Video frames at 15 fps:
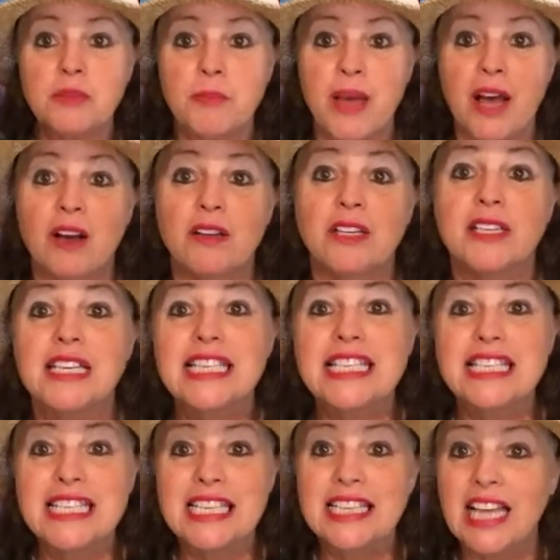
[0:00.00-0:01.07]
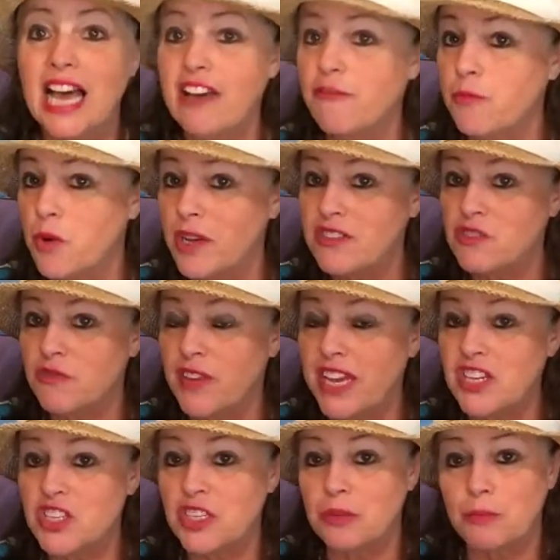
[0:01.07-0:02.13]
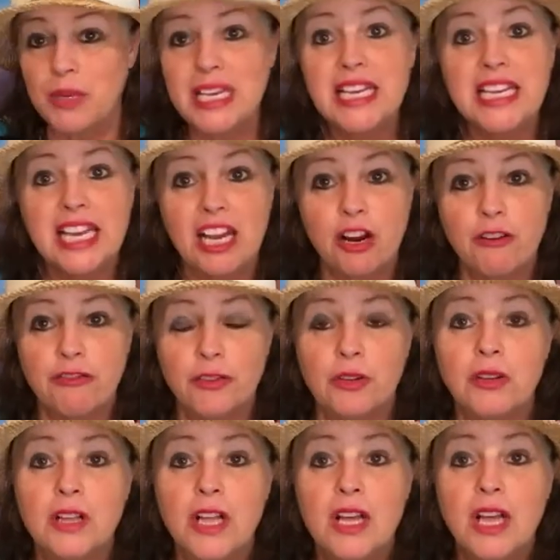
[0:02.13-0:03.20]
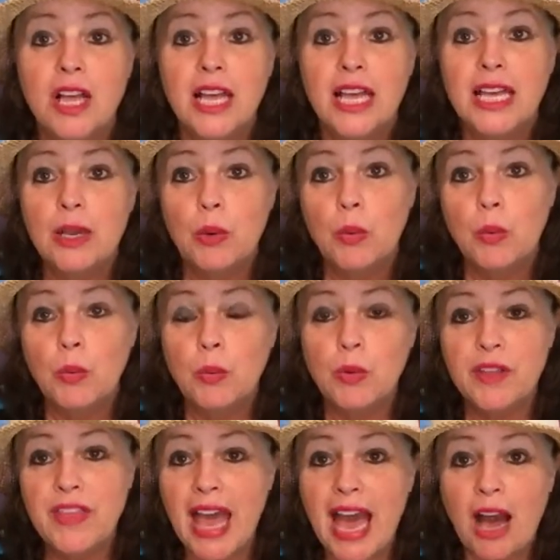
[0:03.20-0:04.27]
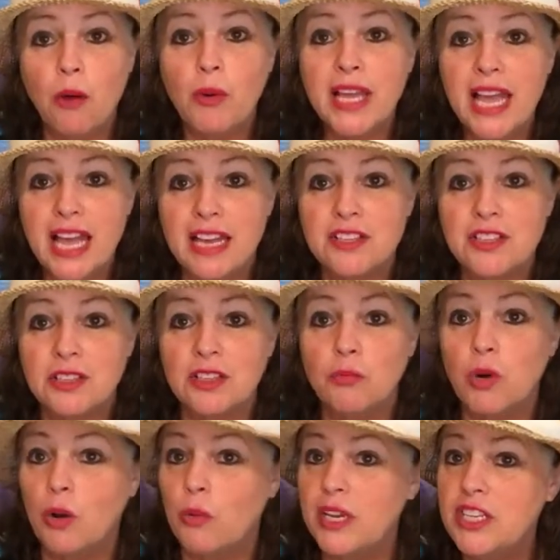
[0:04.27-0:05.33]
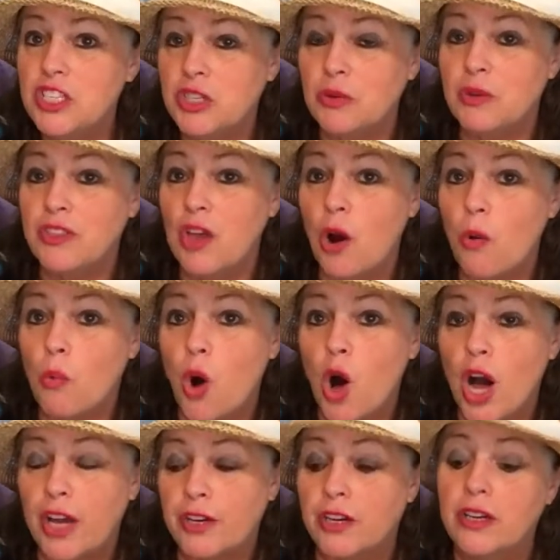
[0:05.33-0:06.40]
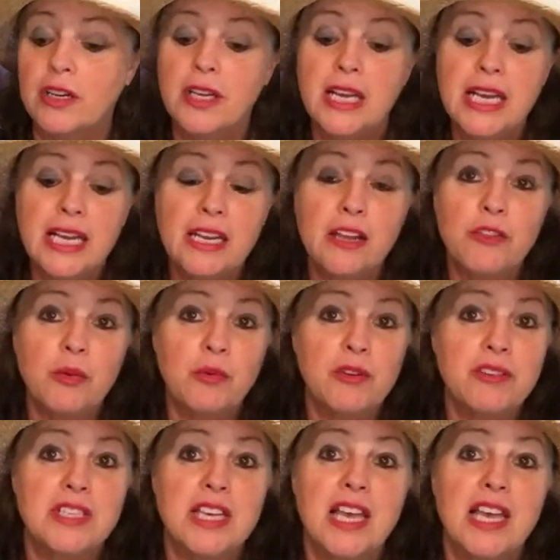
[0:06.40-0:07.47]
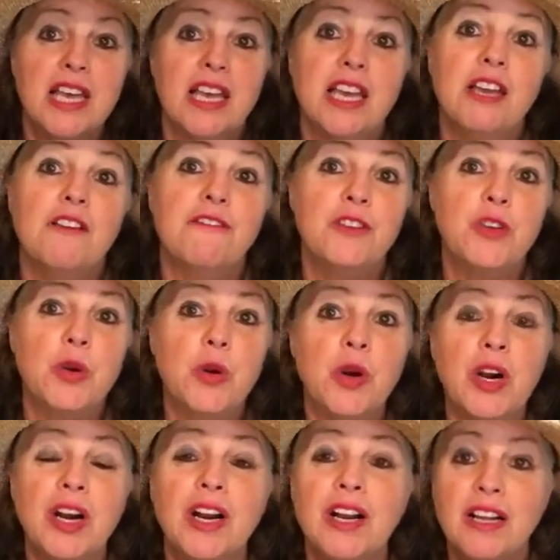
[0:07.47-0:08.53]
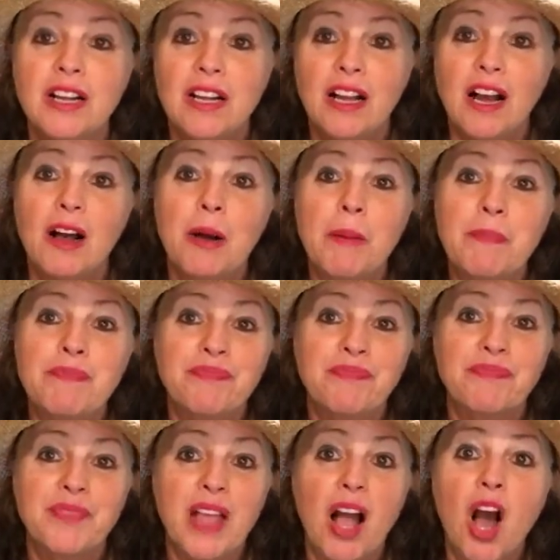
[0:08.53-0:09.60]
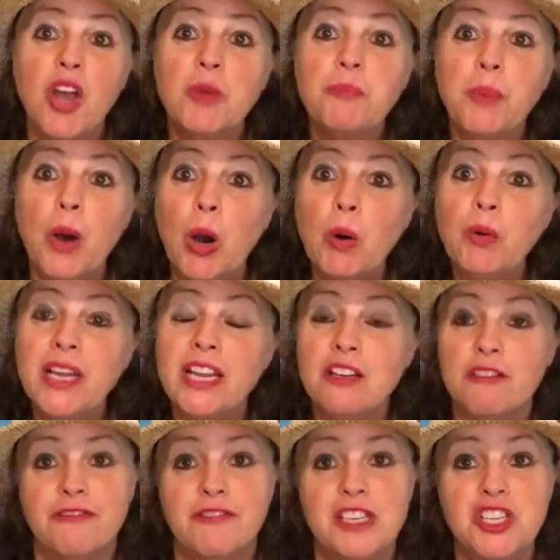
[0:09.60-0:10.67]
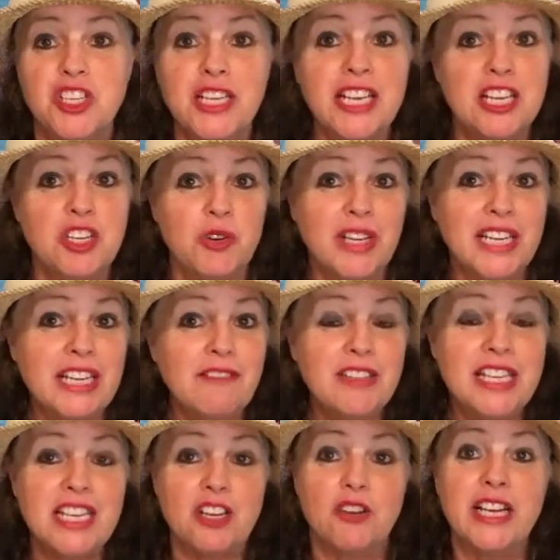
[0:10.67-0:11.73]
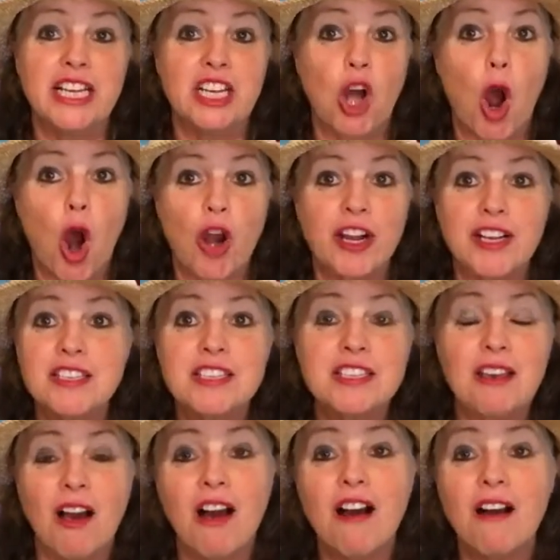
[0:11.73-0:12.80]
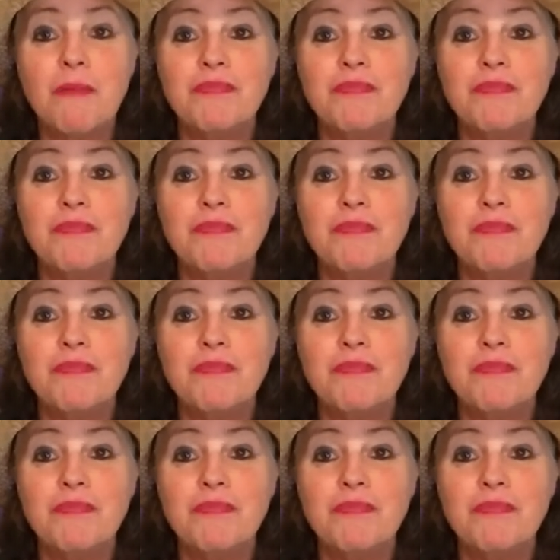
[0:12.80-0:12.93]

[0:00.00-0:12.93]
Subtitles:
about sea life preservation, being careful with how we handle what we do with our water. In other words, if you're on a boat and you're fishing and you're even here in Arkansas,